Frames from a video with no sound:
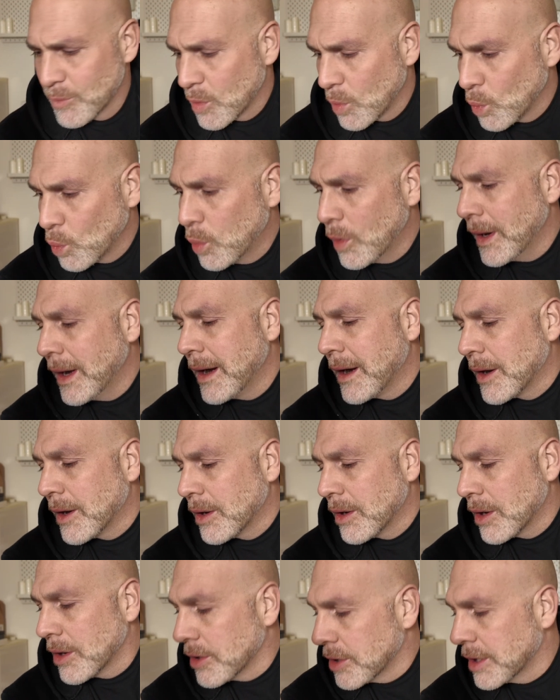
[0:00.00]

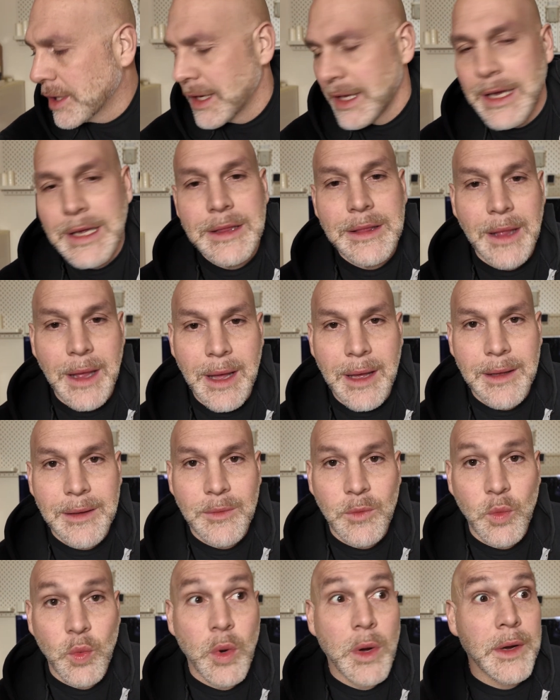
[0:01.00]
Where are you going to get that?
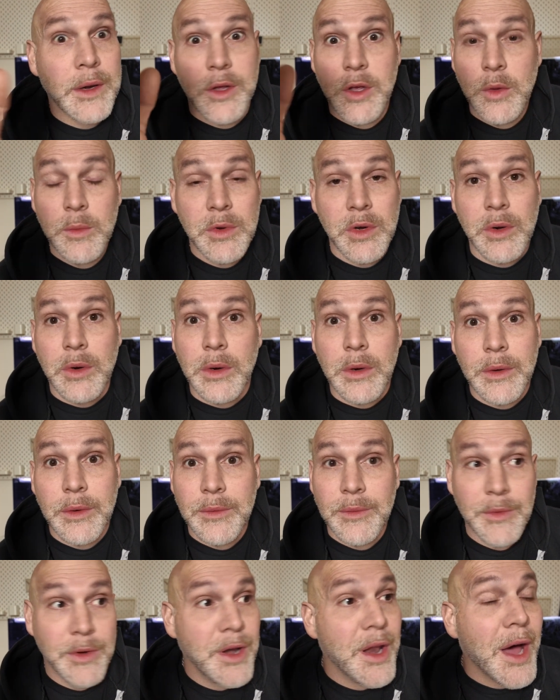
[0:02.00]
What humidor?
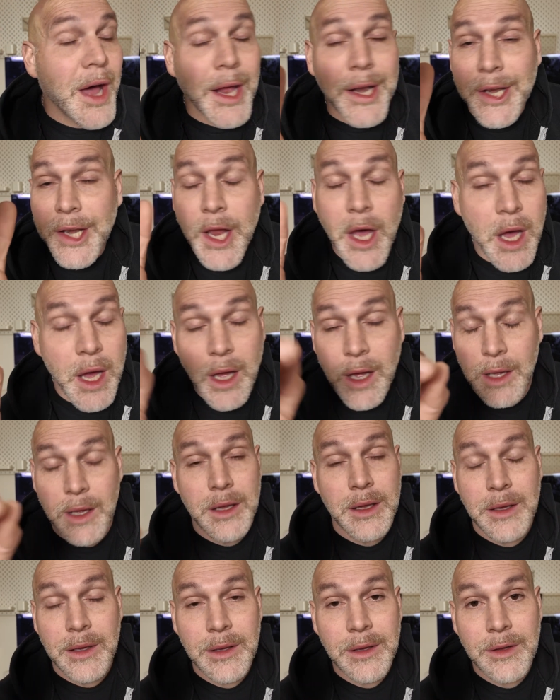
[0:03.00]
None,
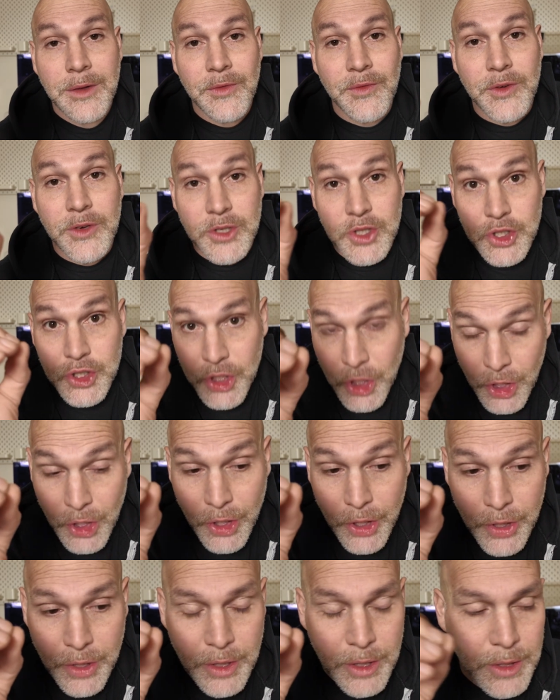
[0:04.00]
for
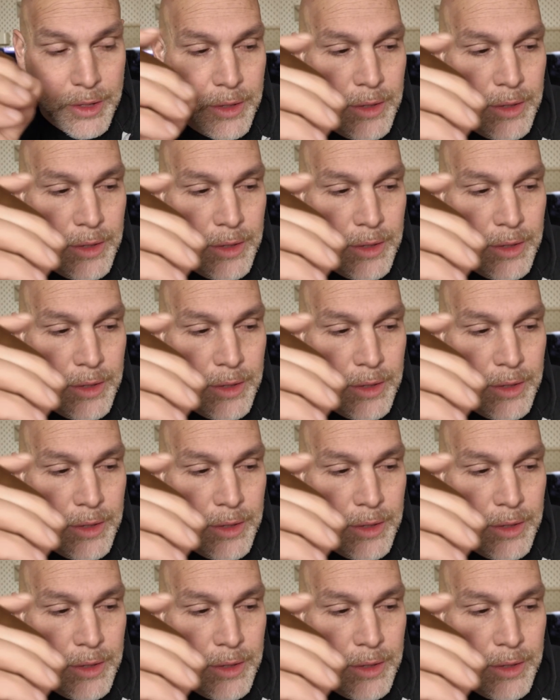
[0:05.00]
sure.